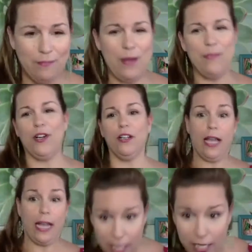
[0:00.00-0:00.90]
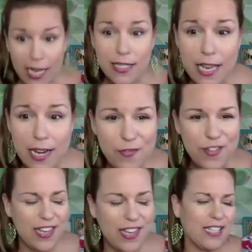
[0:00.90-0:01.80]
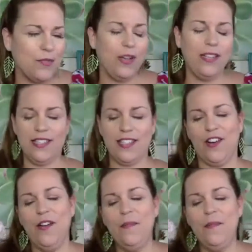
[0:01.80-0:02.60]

People are like, can I sign up for the next one? So